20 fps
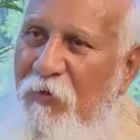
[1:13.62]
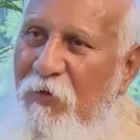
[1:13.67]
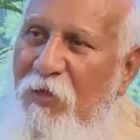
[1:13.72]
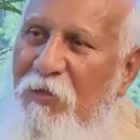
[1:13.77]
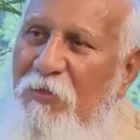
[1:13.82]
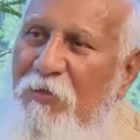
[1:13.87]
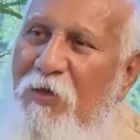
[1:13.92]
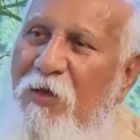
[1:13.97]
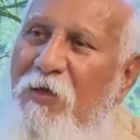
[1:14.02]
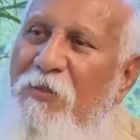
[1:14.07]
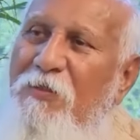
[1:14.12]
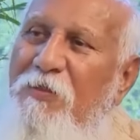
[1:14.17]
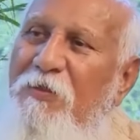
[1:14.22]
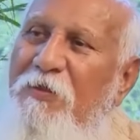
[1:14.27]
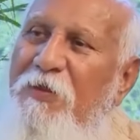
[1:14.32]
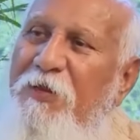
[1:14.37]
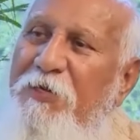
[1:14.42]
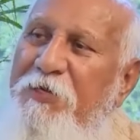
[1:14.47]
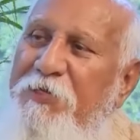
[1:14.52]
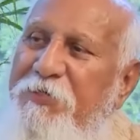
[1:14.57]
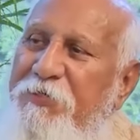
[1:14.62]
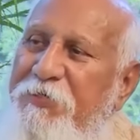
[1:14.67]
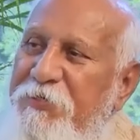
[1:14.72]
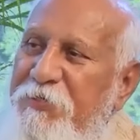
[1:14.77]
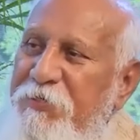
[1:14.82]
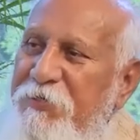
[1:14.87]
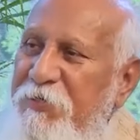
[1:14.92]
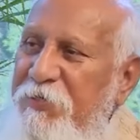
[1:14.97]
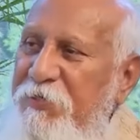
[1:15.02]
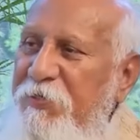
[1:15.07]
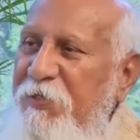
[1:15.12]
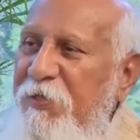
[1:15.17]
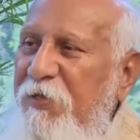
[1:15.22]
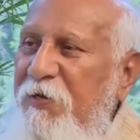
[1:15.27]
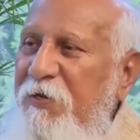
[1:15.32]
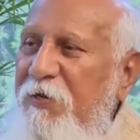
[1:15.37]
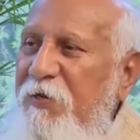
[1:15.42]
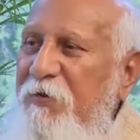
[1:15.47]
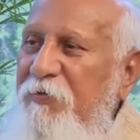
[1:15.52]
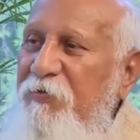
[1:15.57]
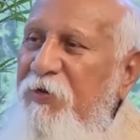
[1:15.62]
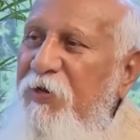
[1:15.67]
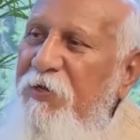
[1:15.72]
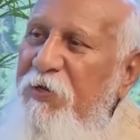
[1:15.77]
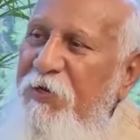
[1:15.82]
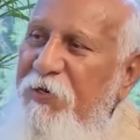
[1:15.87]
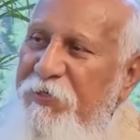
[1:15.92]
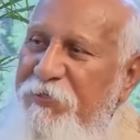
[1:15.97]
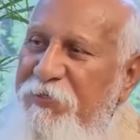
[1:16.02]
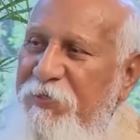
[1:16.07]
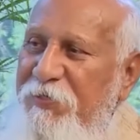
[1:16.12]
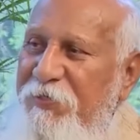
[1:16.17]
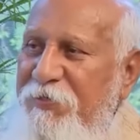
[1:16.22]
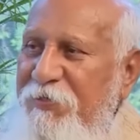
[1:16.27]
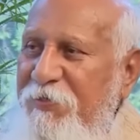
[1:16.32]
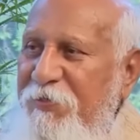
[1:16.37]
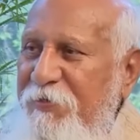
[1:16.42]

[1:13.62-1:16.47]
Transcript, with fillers: Alcohol addiction is there, drug addiction is